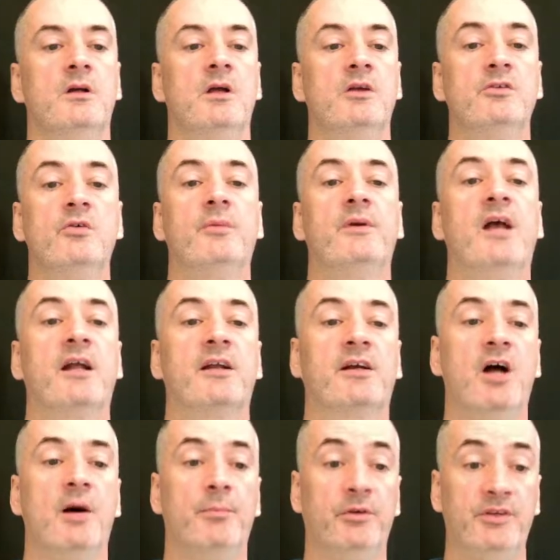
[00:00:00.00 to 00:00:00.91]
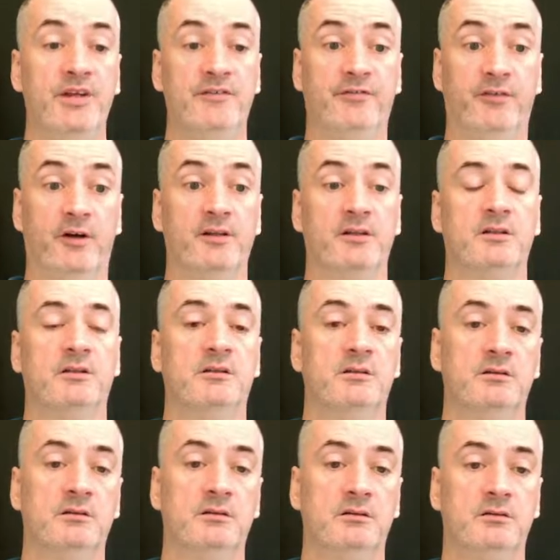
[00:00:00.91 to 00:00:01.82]
So we got a couple different
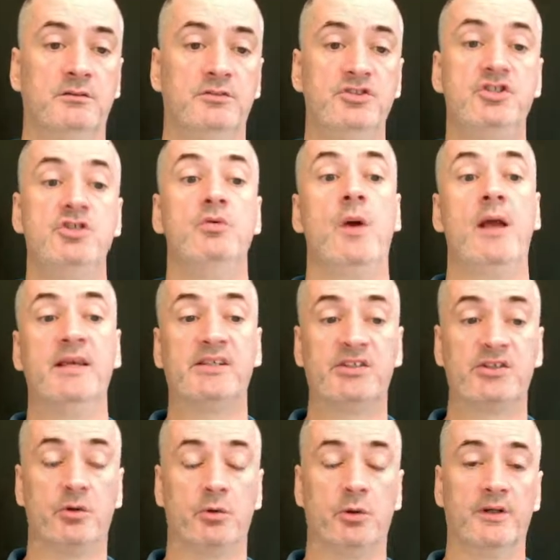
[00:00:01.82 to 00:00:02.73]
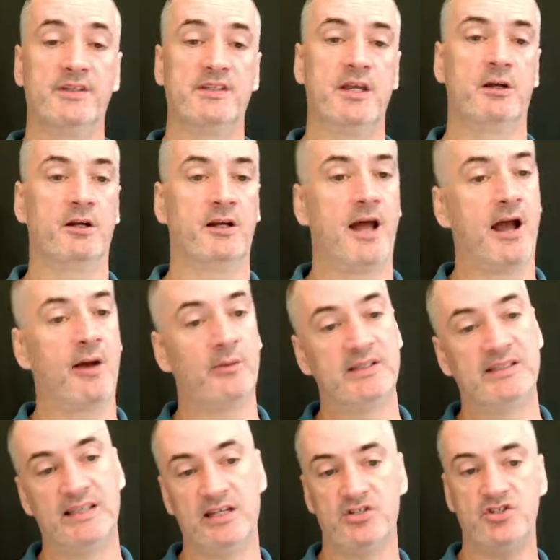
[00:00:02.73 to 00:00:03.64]
2A stories here, and I always
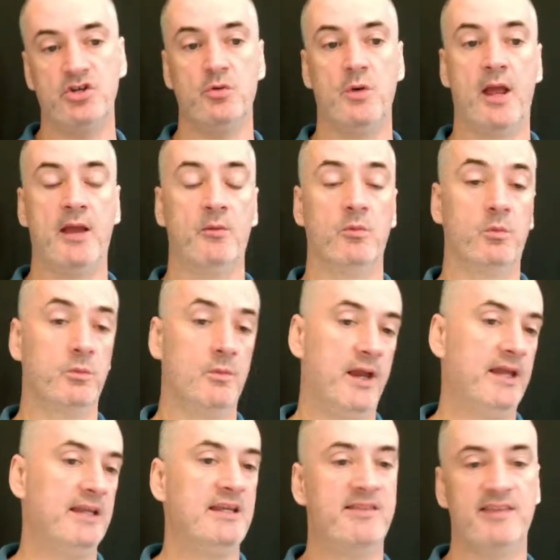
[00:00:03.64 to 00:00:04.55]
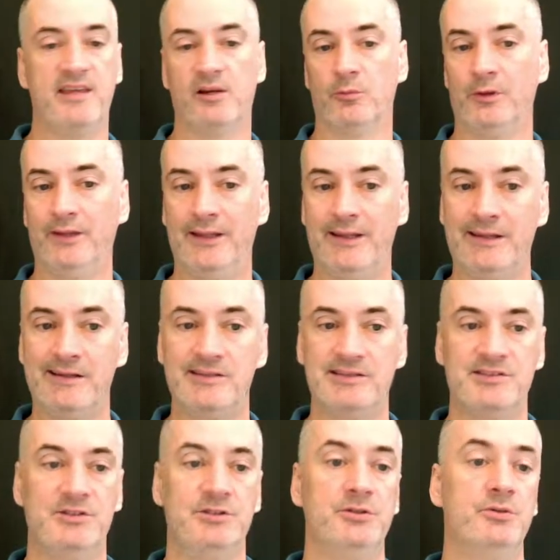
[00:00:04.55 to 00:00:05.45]
say 2A anything
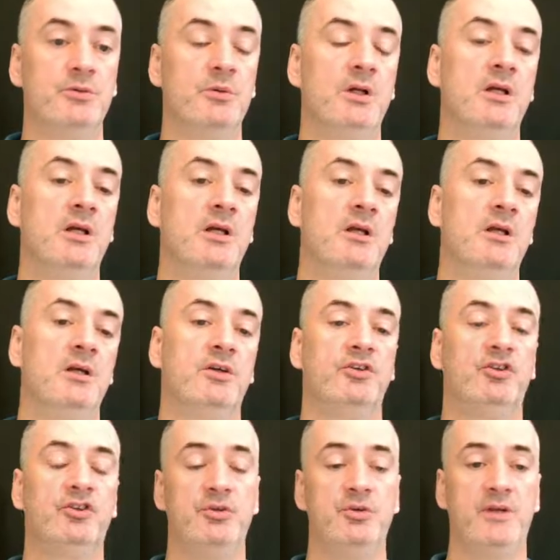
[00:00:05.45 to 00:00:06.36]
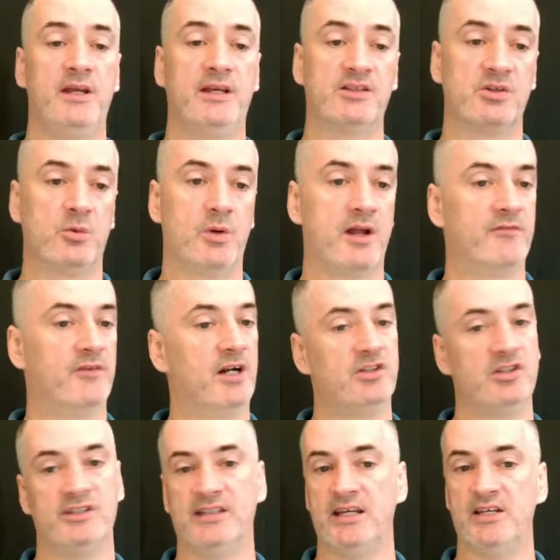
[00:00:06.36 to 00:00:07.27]
related to shootings or whatever, I
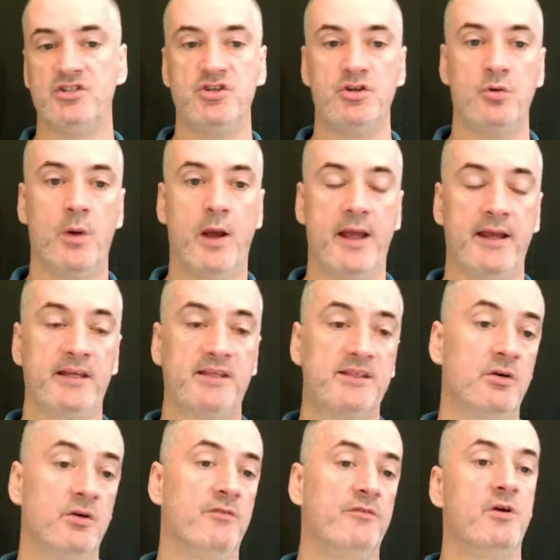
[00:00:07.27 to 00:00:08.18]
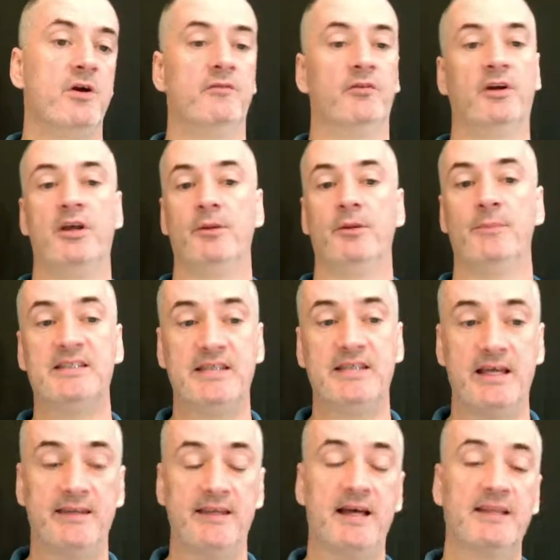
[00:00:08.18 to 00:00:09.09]
just say 2A. So if you ever hear me
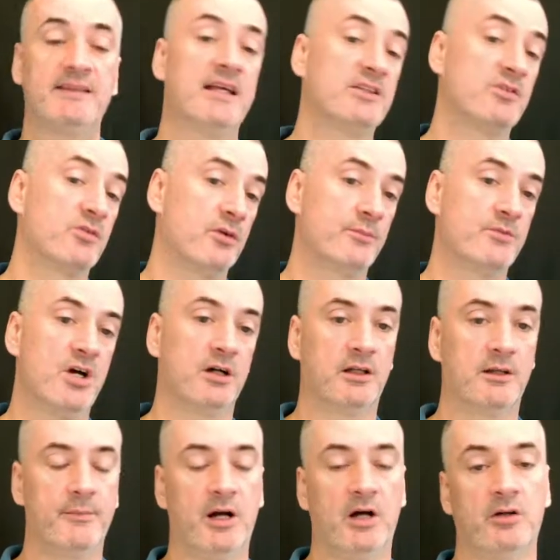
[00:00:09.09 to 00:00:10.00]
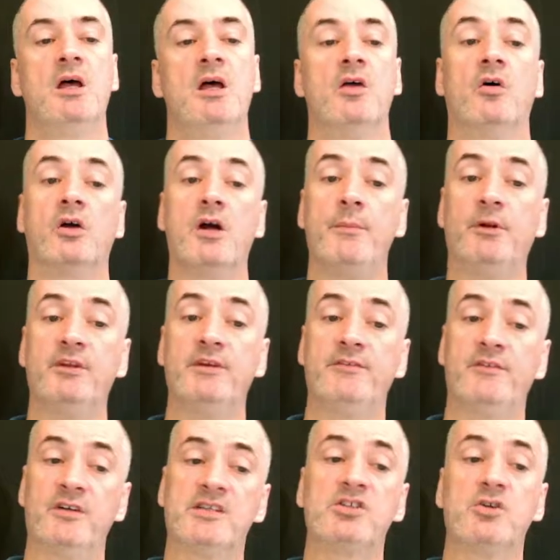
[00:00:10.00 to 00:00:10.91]
say that, that's what I'm talking about. Now, a couple
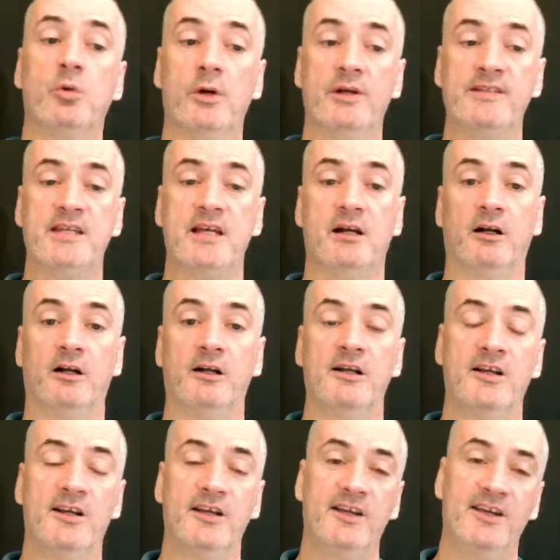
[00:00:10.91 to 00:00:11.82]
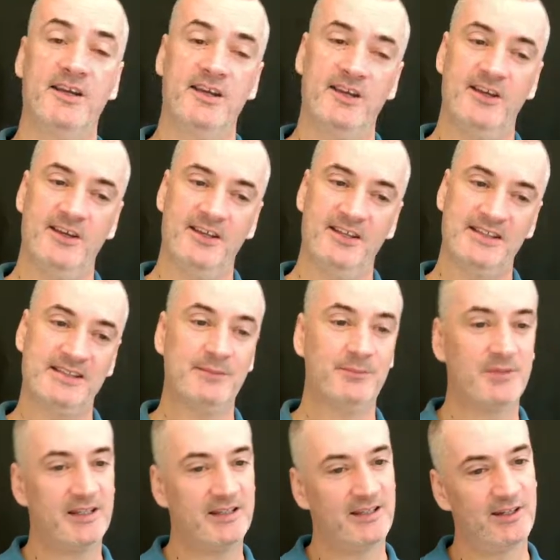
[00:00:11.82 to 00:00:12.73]
different stories here,
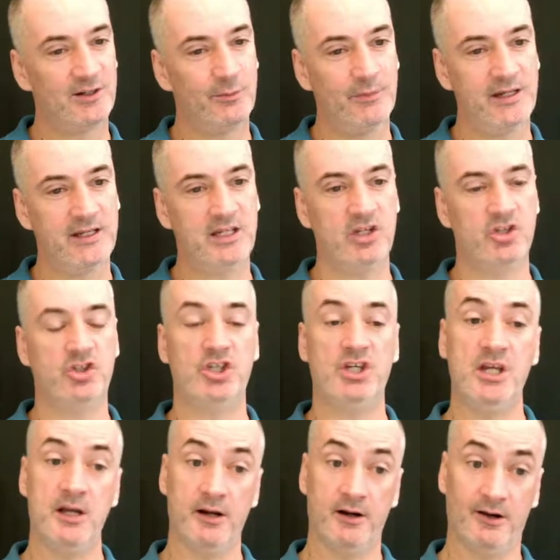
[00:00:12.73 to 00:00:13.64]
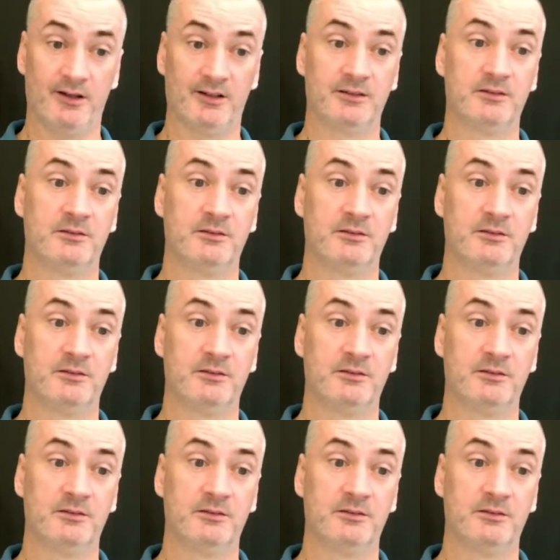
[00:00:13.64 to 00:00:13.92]
something that'll make you cheer